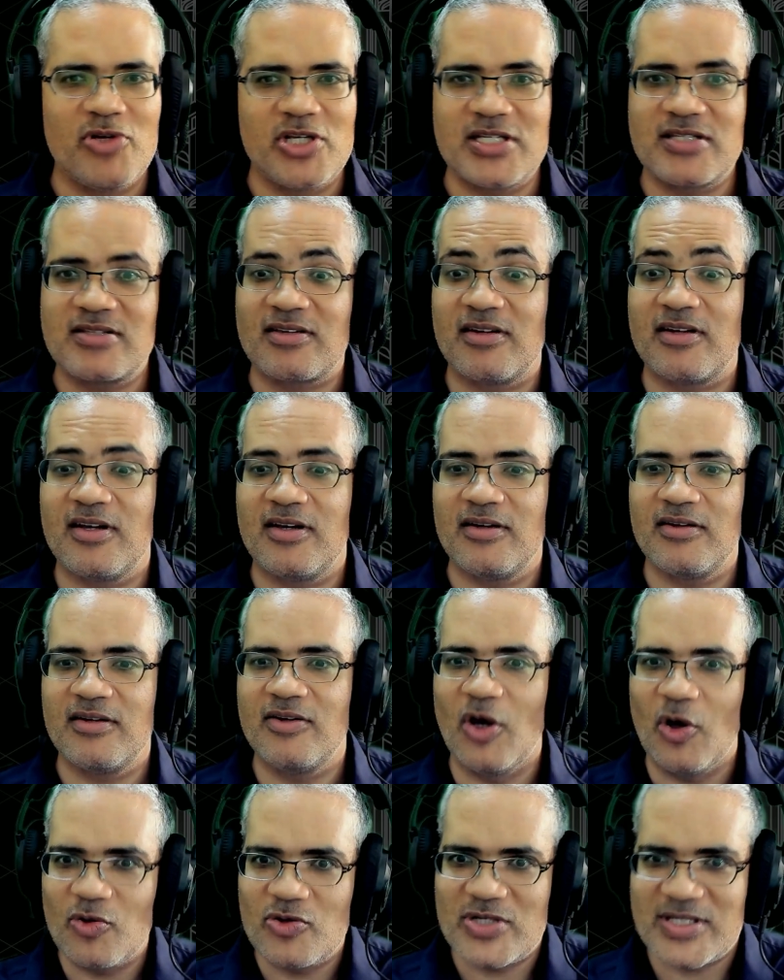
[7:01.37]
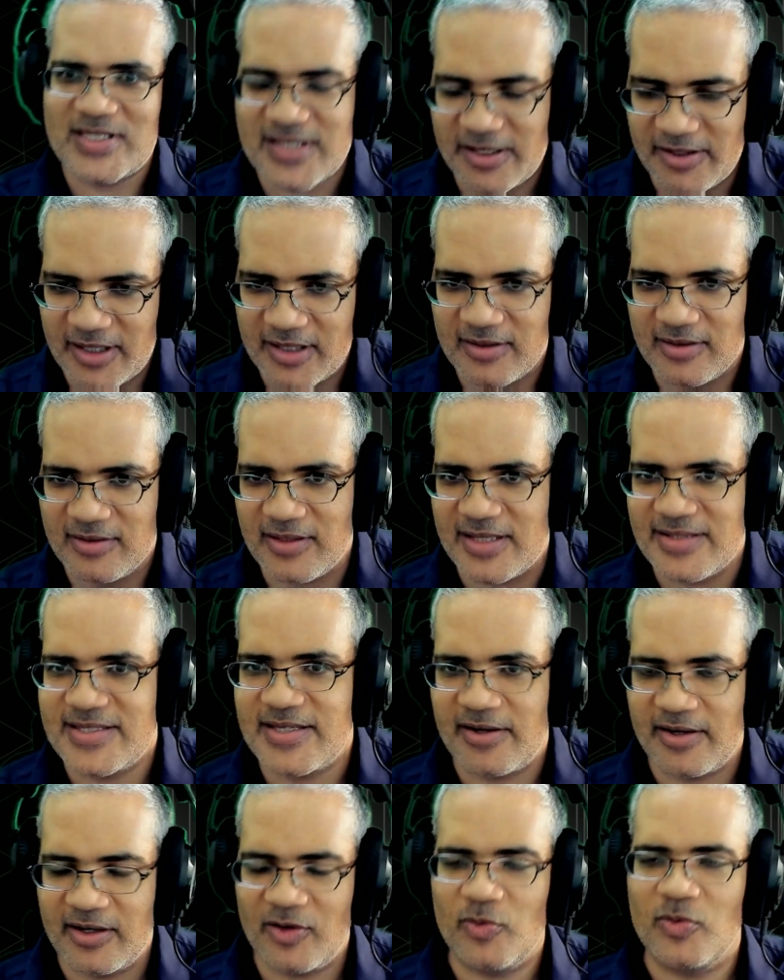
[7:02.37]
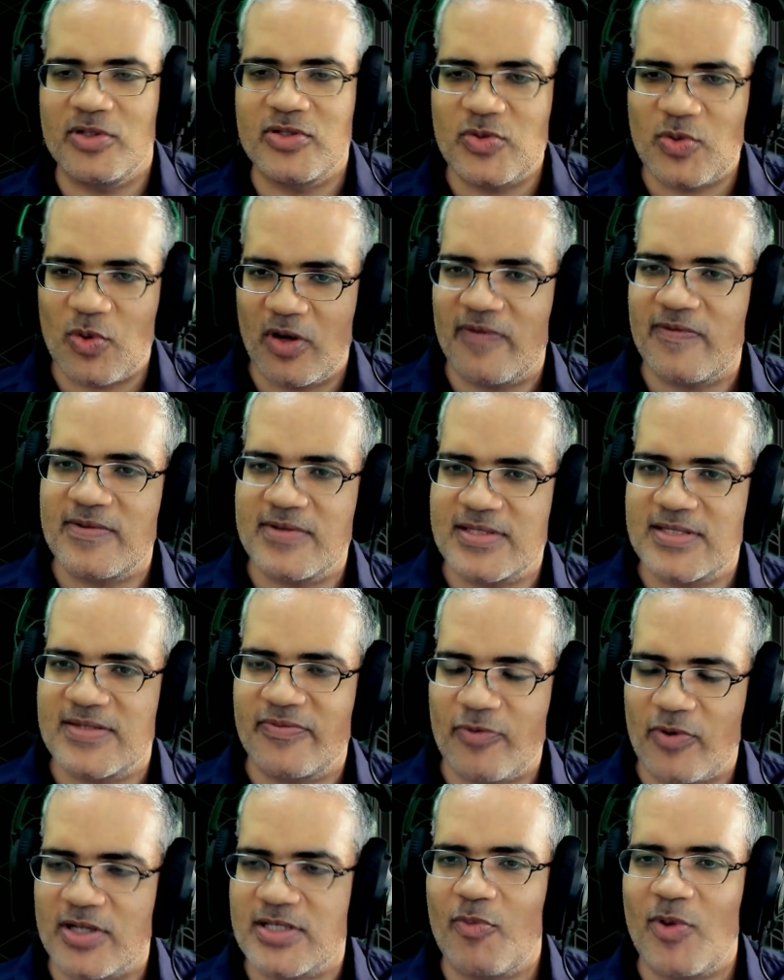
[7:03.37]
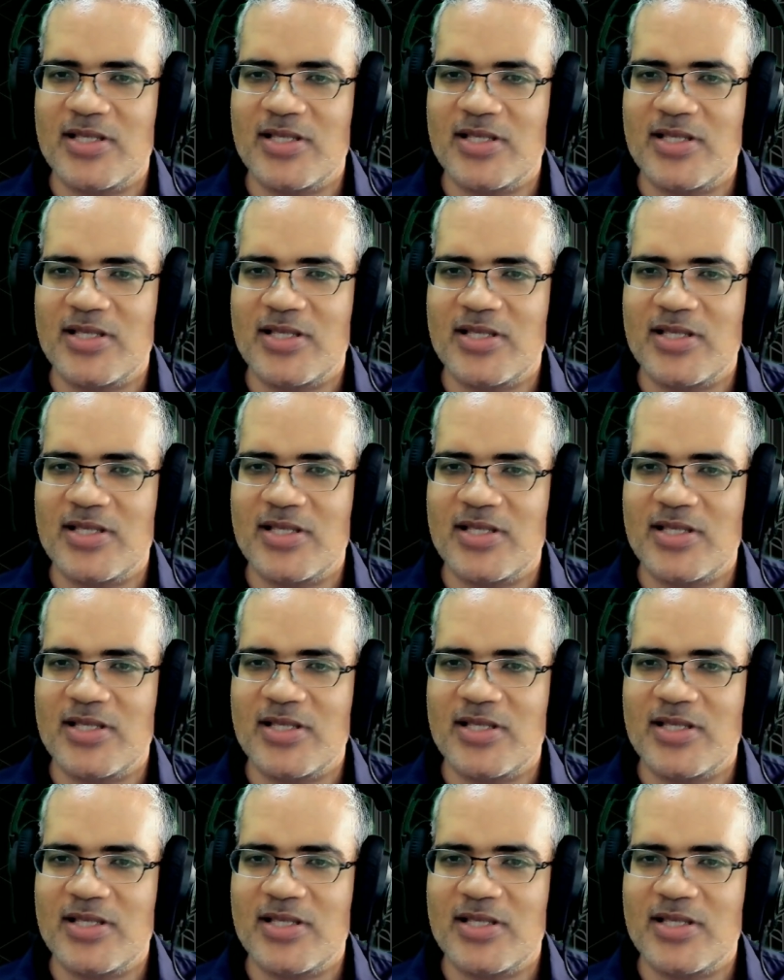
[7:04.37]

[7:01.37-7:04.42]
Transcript: just going to go to Seracle and Seracle will do all of this for us.